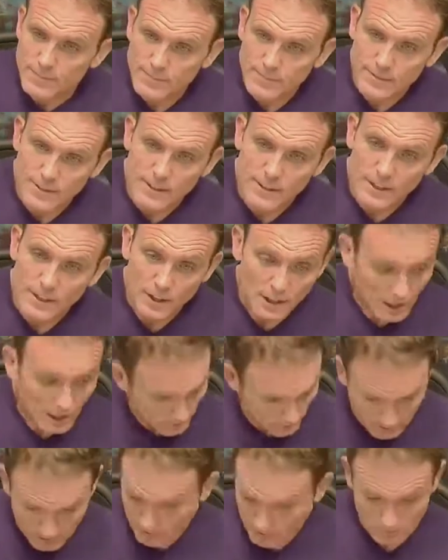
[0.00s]
I mean, that's,
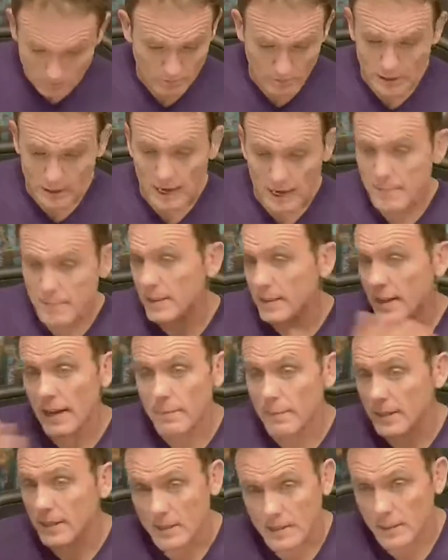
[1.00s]
that, that's, that, will affect I mean,
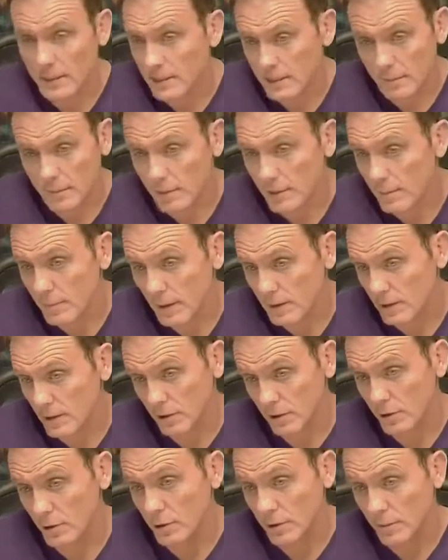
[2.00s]
that made the system pretty much
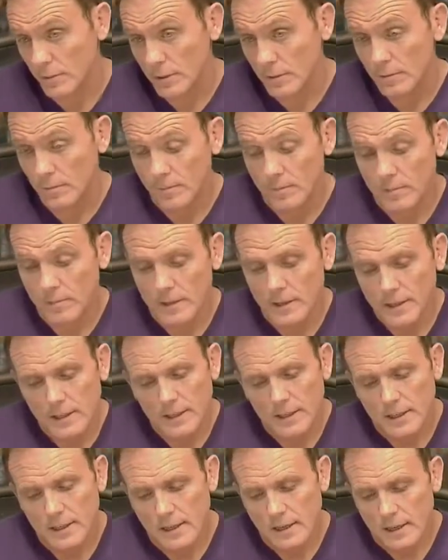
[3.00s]
unusable.
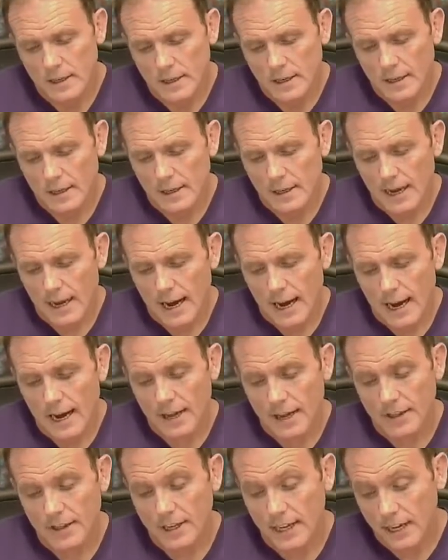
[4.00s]

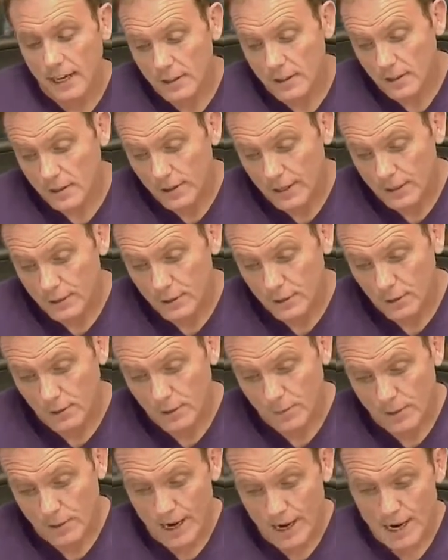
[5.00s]
Uh, the other great
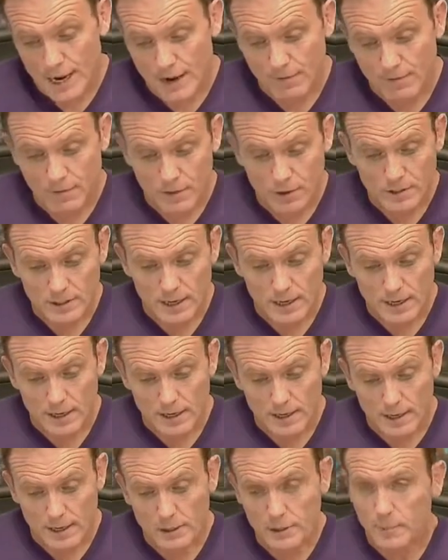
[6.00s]
story we have was a,
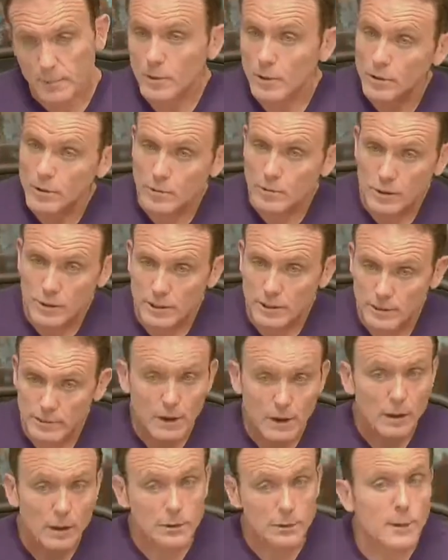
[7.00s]
a, customer who was
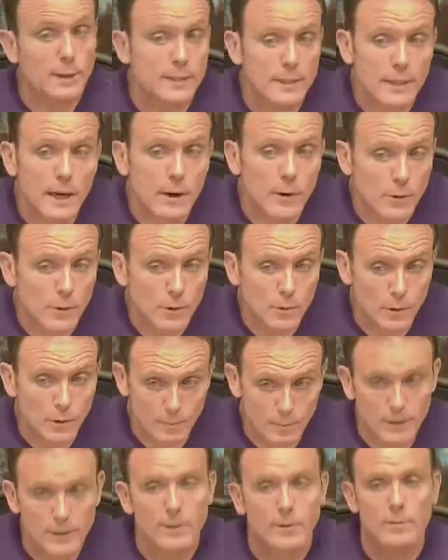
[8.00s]
evaluating our
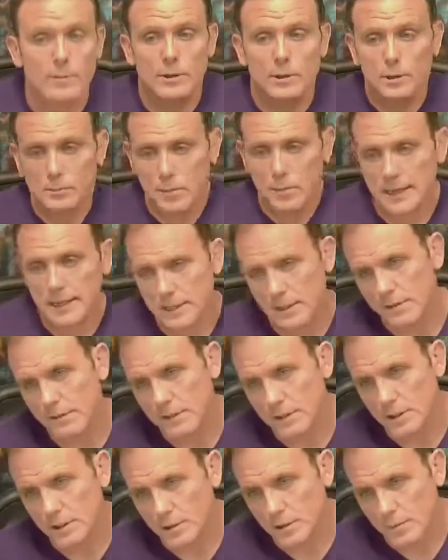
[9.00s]
equipment. They were expanding their
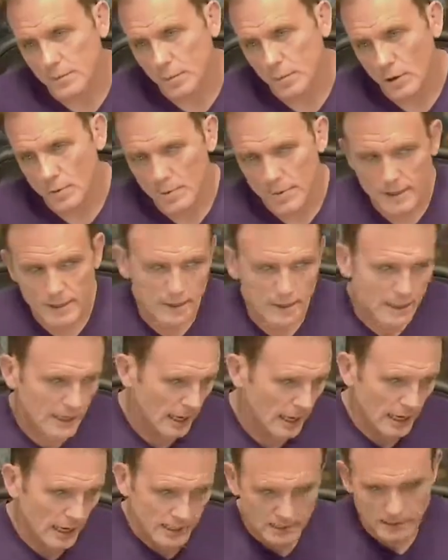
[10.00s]
video deployment. They
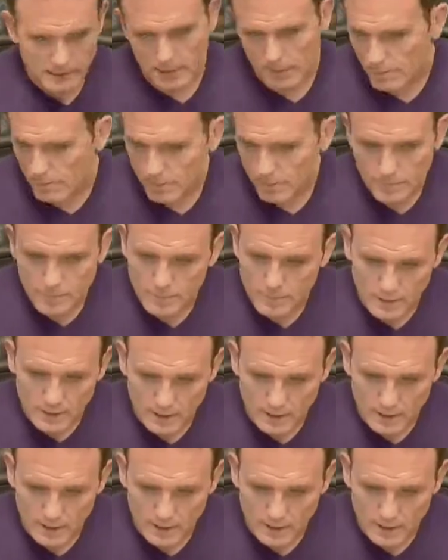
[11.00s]
had some